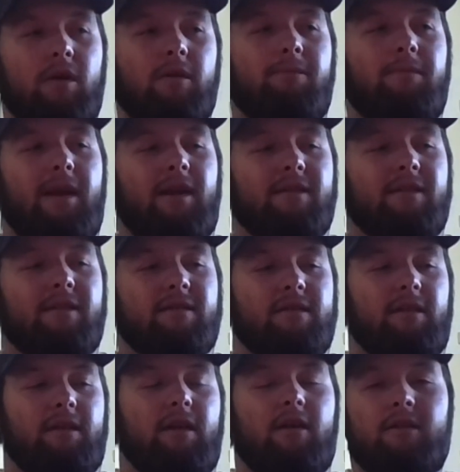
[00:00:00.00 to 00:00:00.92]
were
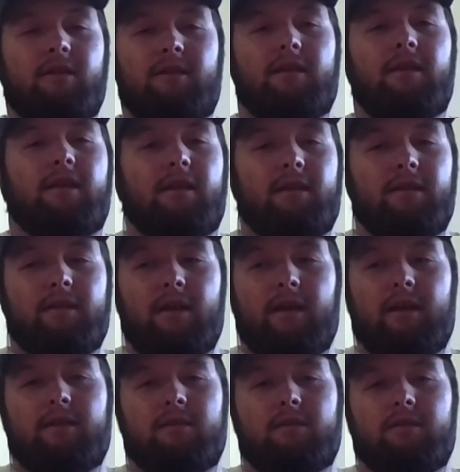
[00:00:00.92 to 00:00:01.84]
basically hunted and
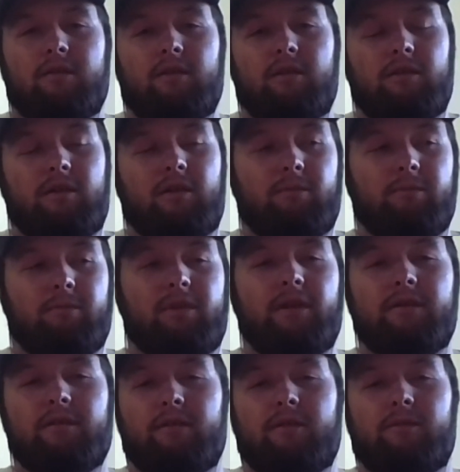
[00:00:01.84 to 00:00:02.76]
like
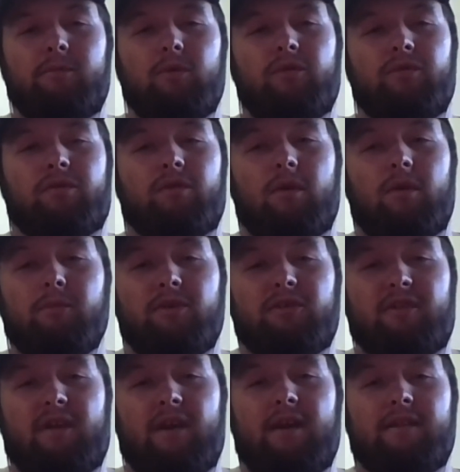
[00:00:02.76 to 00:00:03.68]
completely removed from
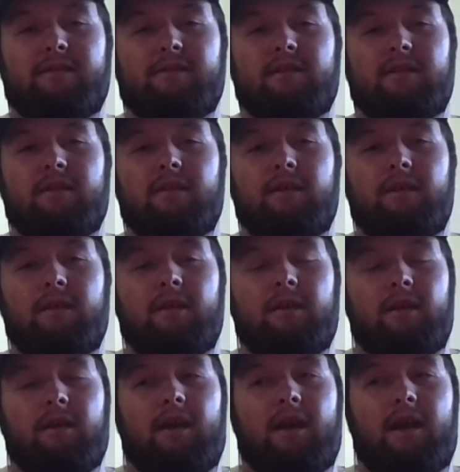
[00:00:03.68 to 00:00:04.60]
Wisconsin.
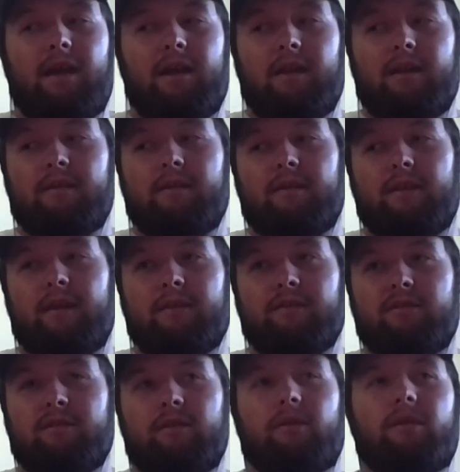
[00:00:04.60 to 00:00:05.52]
Okay. And they
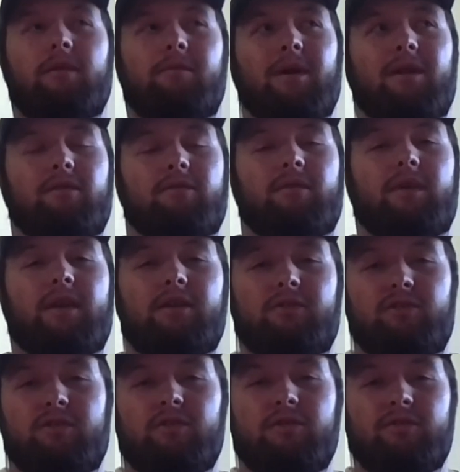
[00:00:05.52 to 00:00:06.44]
have slowly been
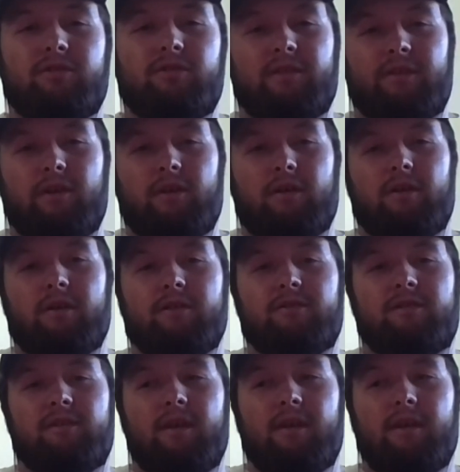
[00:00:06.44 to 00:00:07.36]
reintroducing the
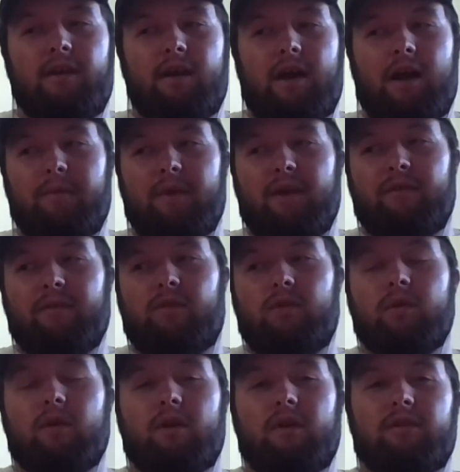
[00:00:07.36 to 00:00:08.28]
herds. Um, they have
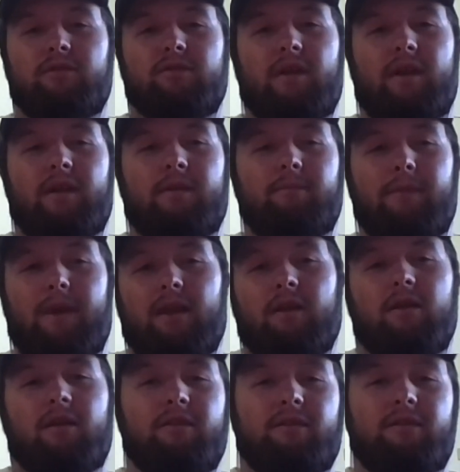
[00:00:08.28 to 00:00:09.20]
two herds, right,
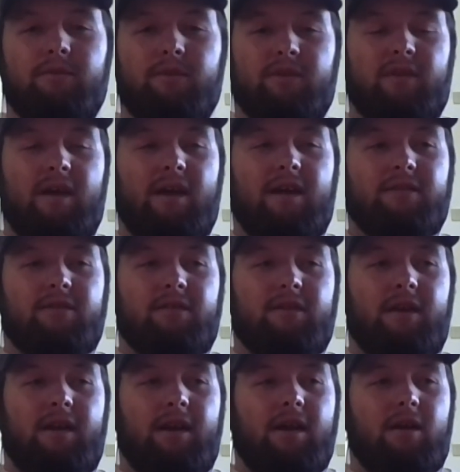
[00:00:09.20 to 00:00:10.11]
main herds in
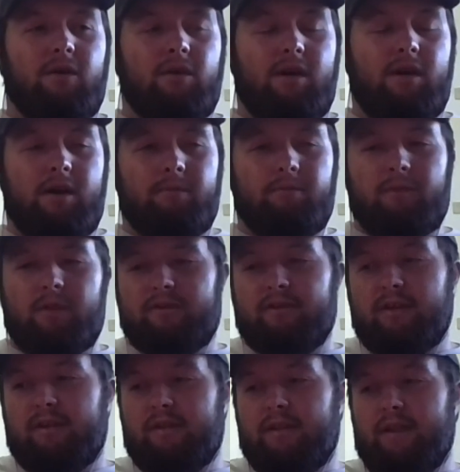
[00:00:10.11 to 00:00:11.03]
Wisconsin right now. Um,
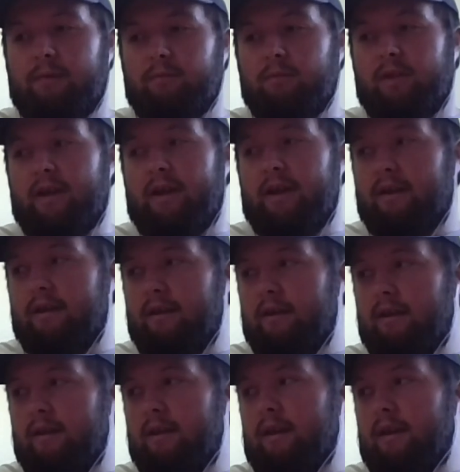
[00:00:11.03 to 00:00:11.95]
there's the Clam Lake